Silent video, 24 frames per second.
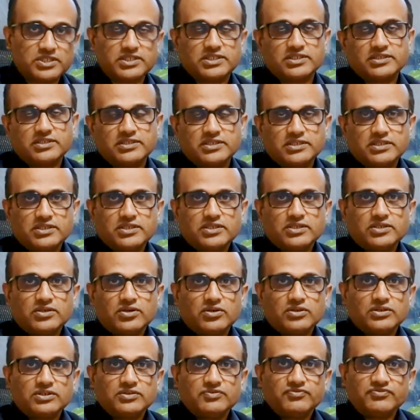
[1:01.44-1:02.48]
burden
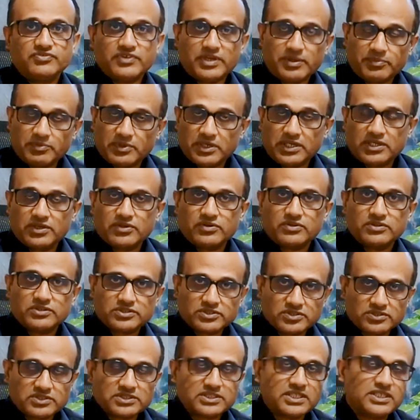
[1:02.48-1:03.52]
on the family, on the
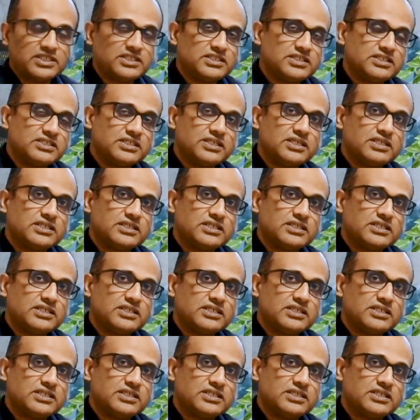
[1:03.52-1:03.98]
society,